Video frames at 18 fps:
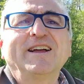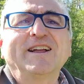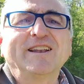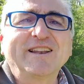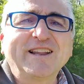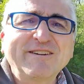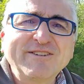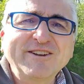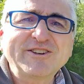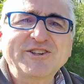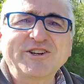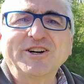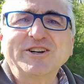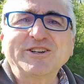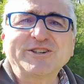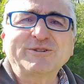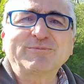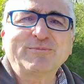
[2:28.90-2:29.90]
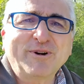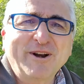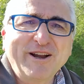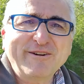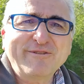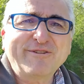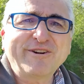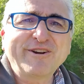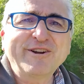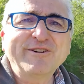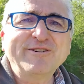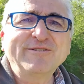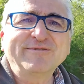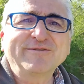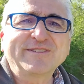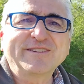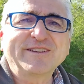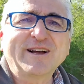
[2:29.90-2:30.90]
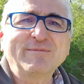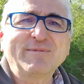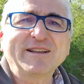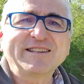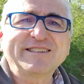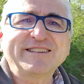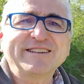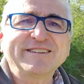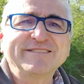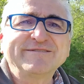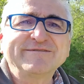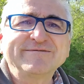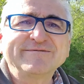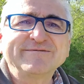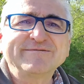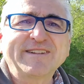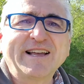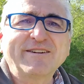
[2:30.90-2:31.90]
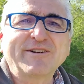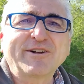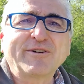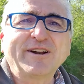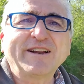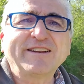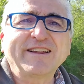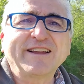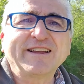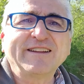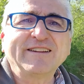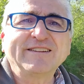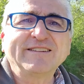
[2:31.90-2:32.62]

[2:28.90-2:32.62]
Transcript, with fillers: Love you, church. Pray for you. God bless you. Have a great day.